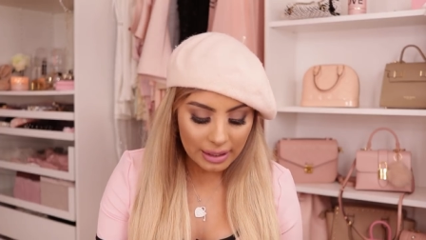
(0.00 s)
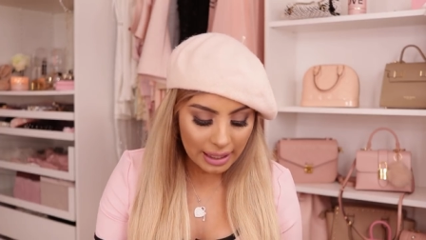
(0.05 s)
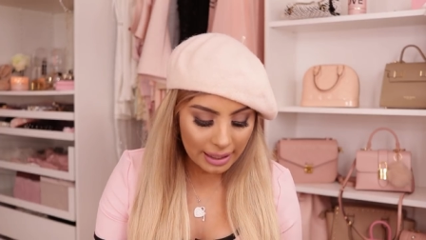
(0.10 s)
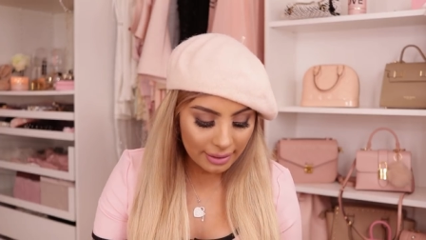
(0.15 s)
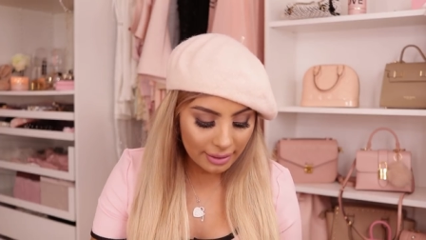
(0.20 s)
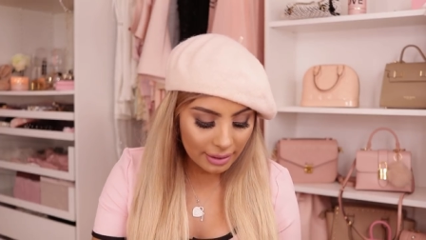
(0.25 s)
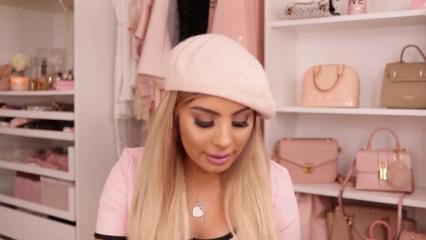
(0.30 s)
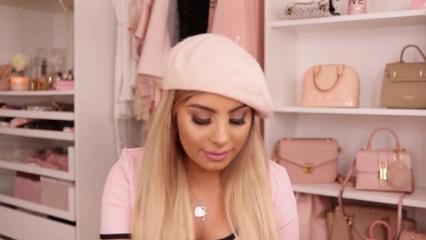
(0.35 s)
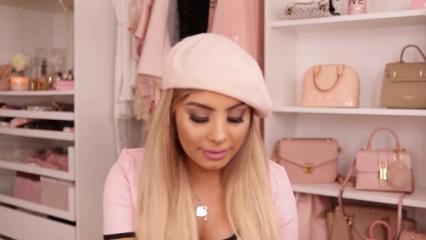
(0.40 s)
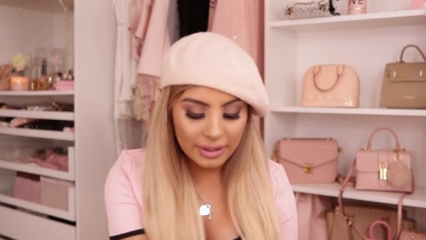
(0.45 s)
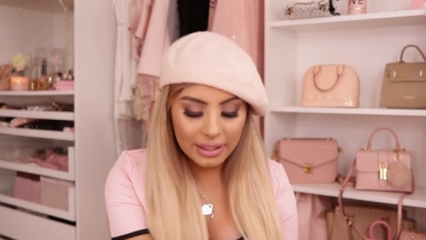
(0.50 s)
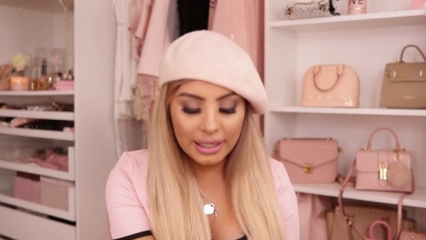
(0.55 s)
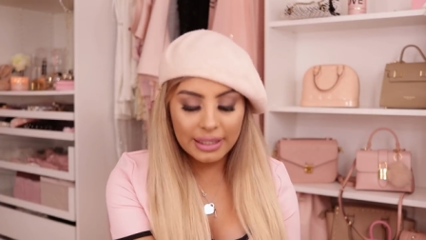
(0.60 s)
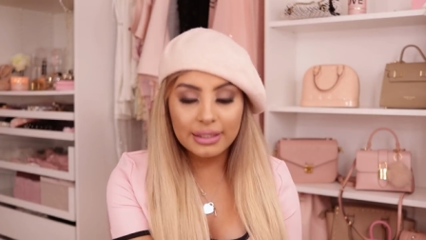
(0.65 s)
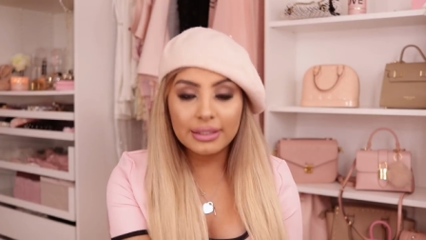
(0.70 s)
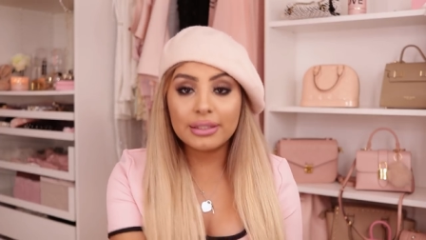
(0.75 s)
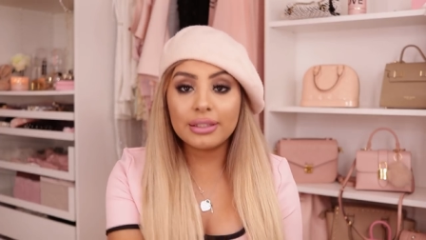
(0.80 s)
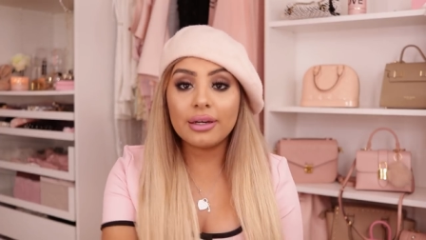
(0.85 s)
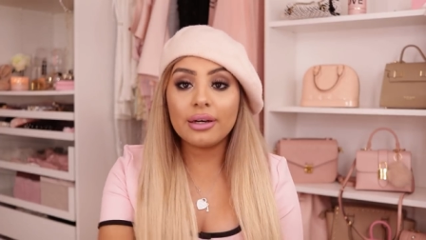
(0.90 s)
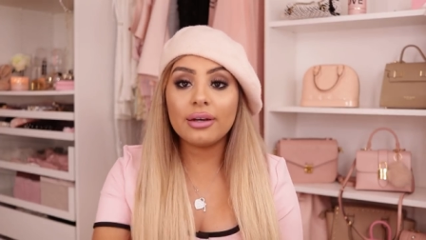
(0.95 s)
I love the
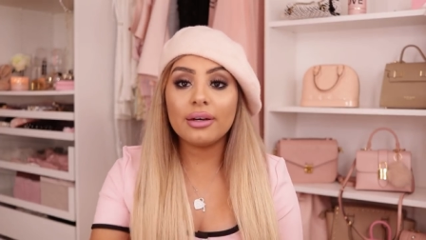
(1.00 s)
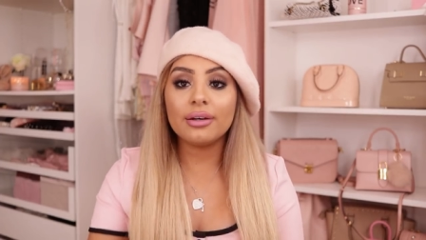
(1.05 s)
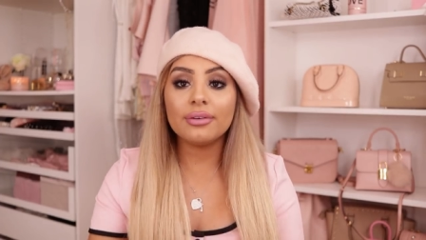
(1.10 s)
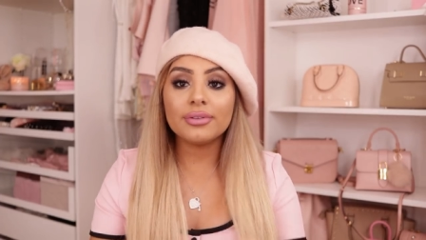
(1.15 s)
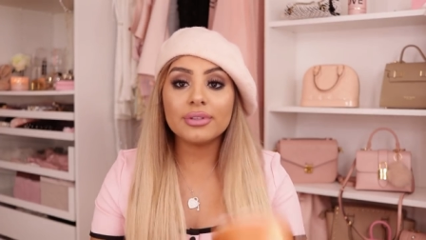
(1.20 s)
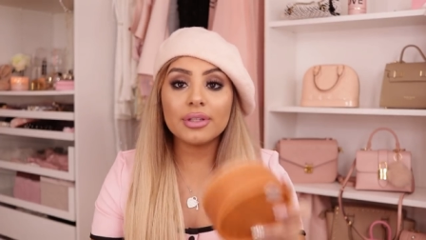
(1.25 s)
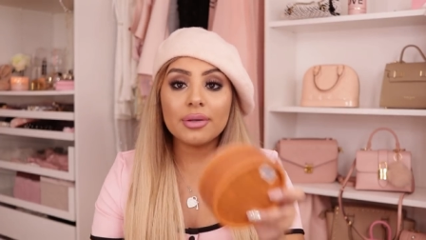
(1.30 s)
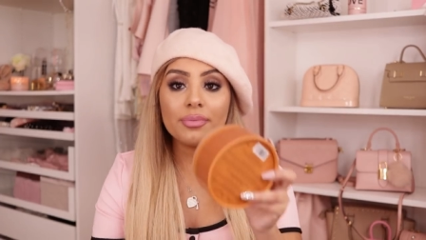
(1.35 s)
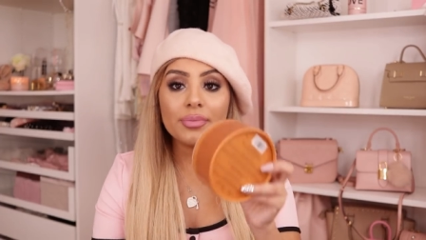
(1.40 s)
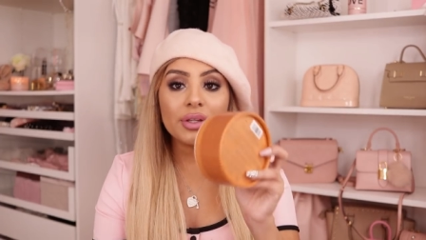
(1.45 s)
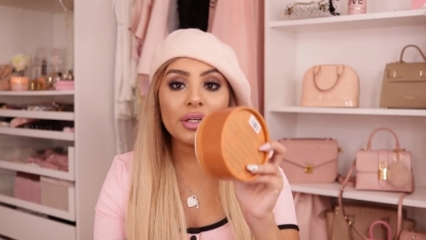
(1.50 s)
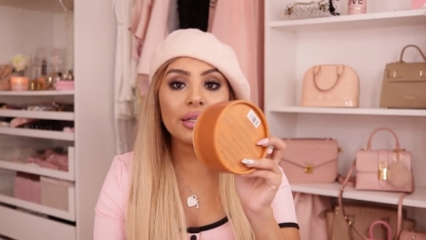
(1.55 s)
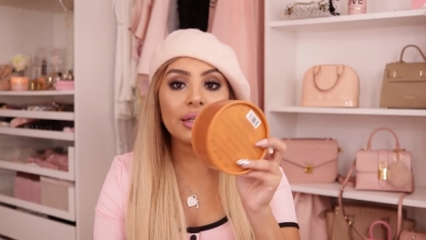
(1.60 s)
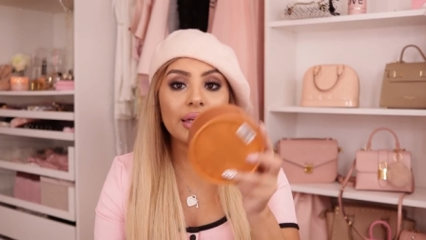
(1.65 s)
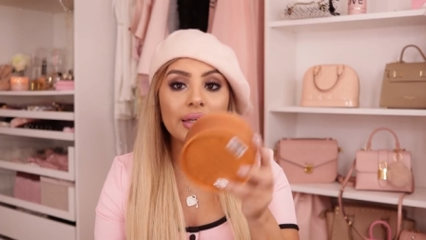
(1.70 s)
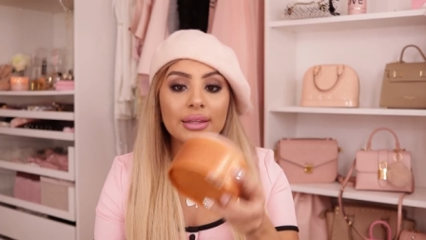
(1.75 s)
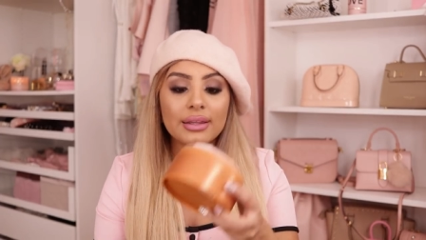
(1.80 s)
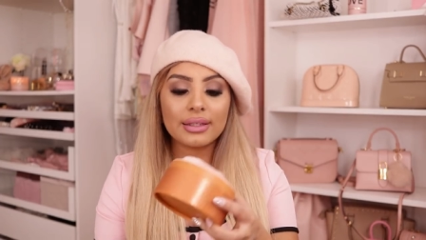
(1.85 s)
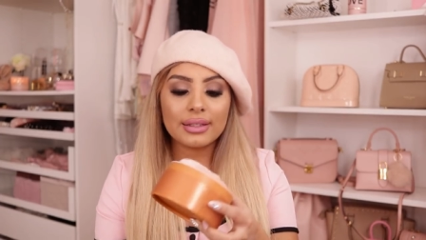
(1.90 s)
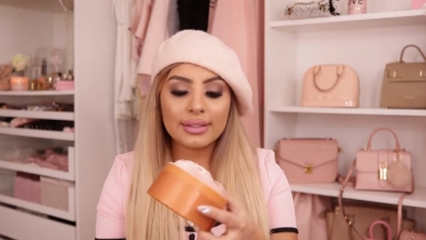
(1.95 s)
idea of something
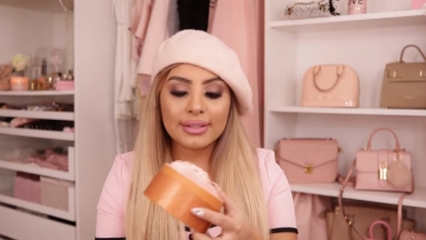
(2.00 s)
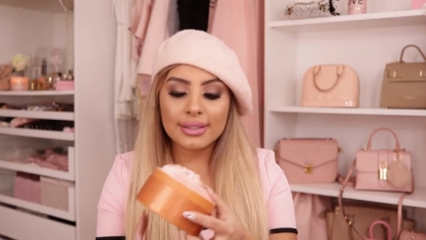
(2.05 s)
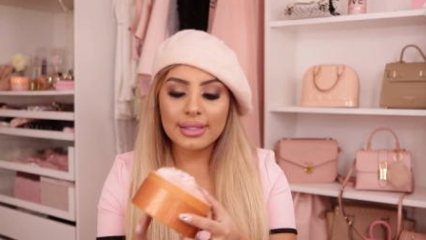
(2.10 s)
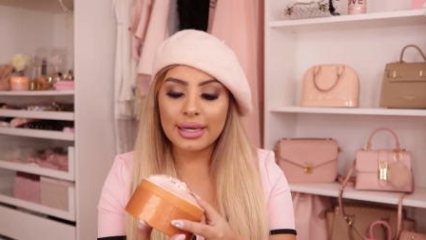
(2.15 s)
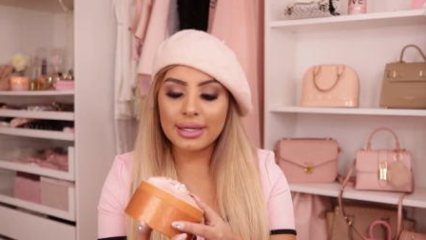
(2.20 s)
like this.